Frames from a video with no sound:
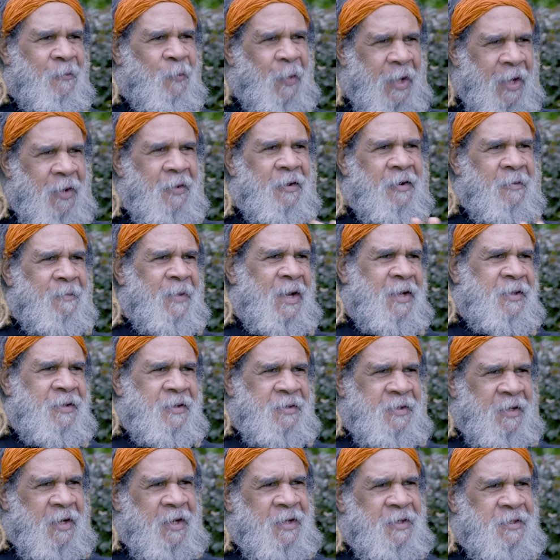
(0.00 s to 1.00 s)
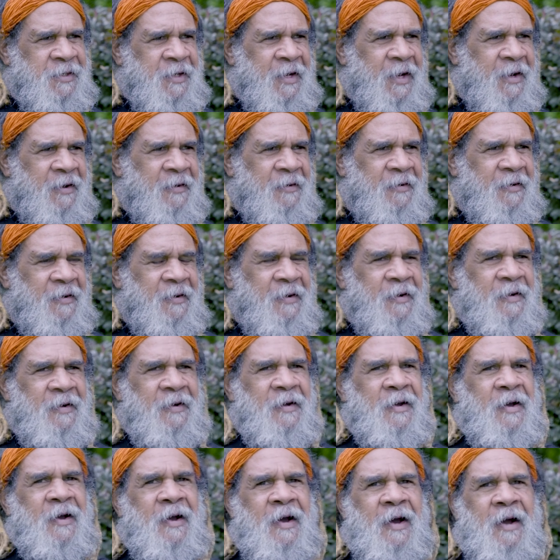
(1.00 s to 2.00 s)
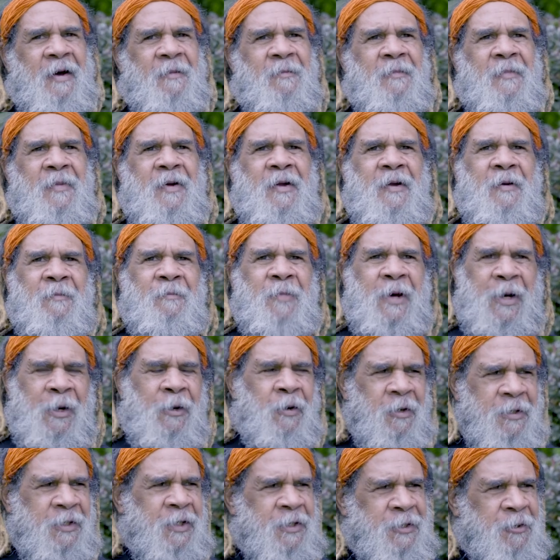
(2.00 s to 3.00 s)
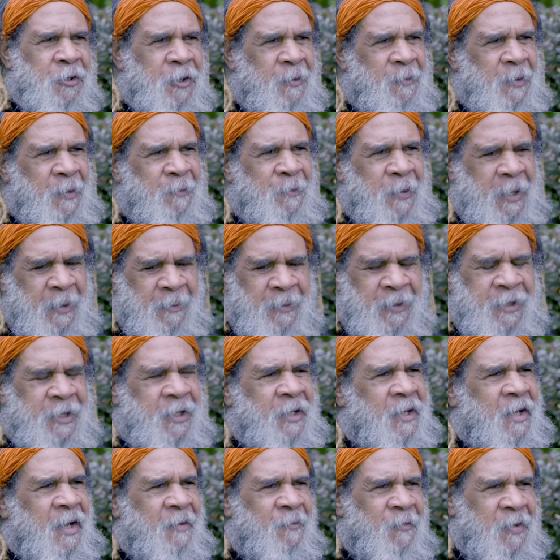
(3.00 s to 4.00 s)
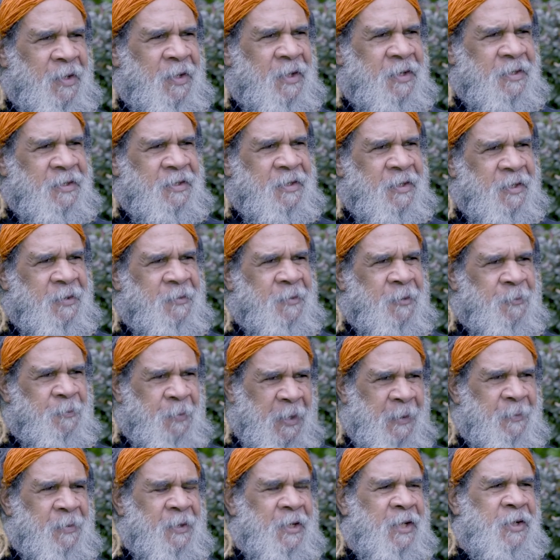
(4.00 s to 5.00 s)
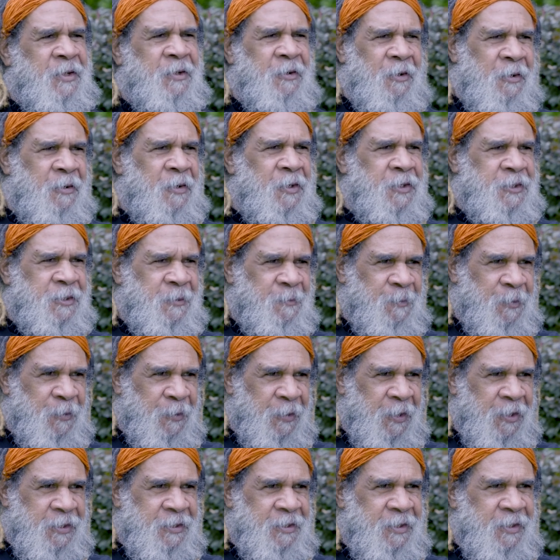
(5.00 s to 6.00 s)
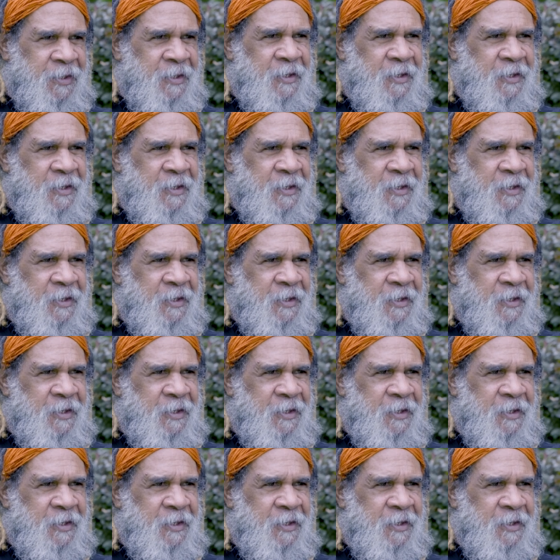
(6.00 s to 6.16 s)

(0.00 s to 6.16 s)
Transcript: We got to make the change now. But look, there's going to be people that'll come with us. There's just people that are not going to support us.